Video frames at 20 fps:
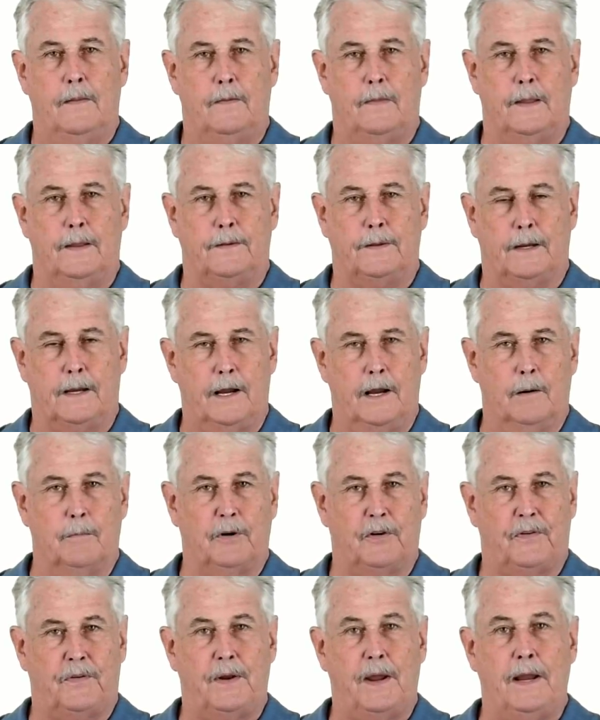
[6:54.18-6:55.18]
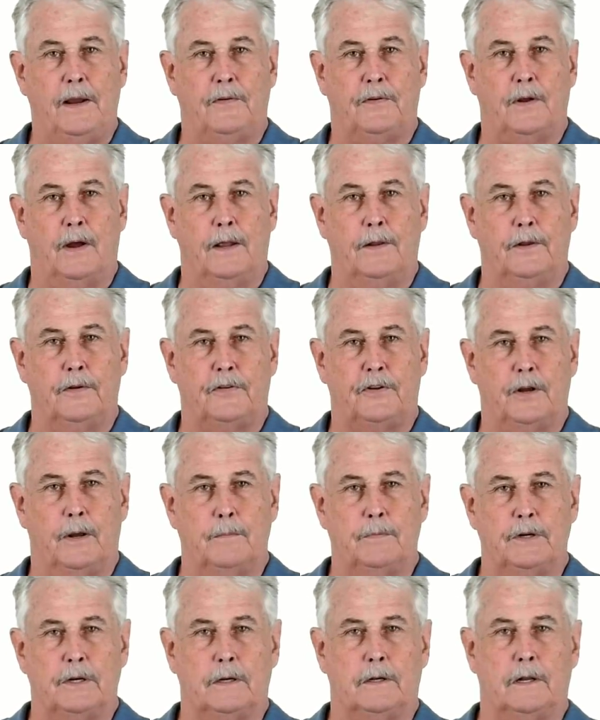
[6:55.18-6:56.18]
that the camera stays on the
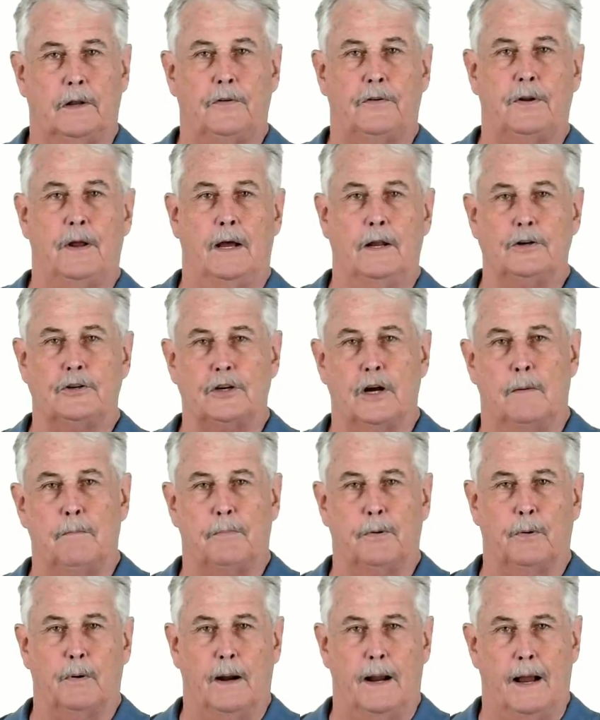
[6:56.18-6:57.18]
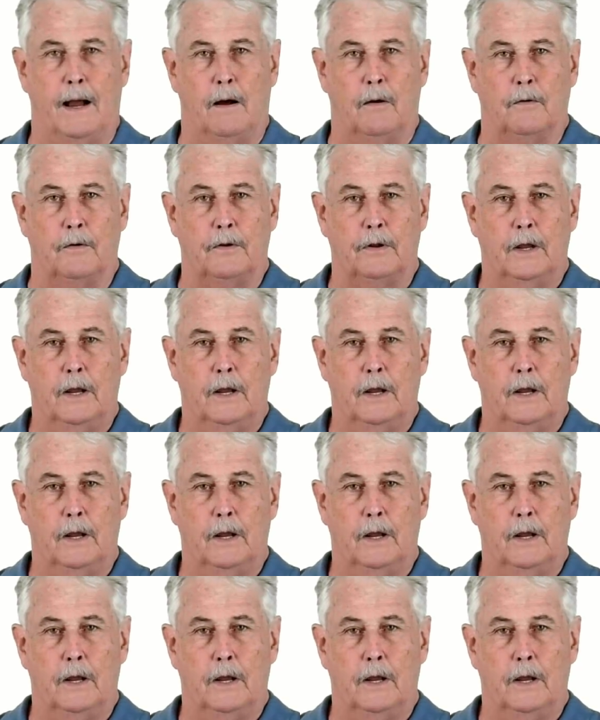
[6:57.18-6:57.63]
subject, does not jump around.